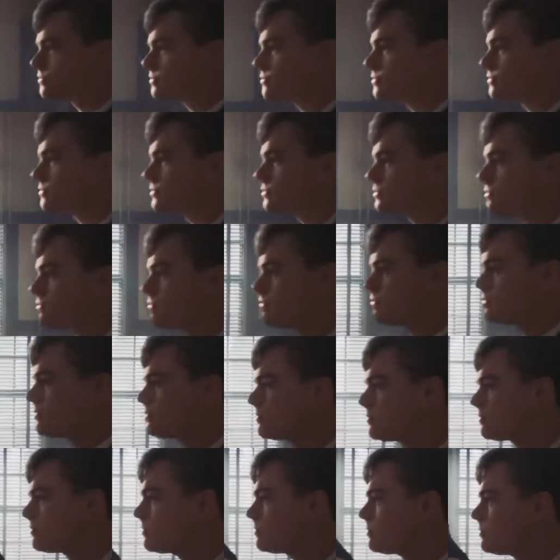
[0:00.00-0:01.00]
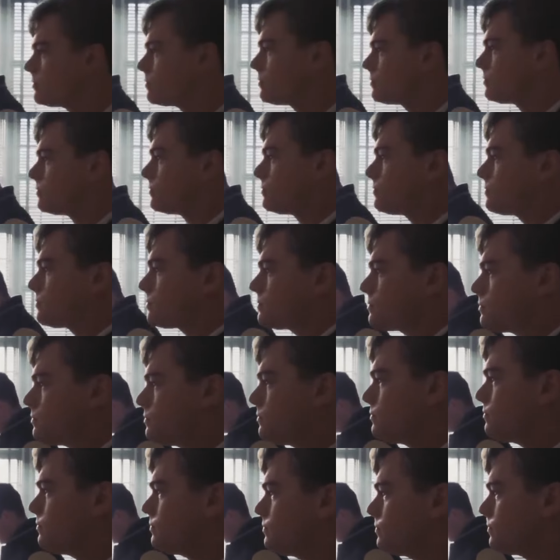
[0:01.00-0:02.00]
and continue to do typecast
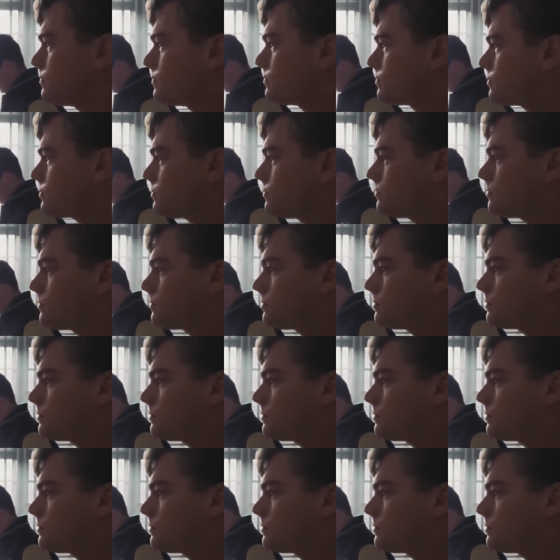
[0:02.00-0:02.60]
pictures.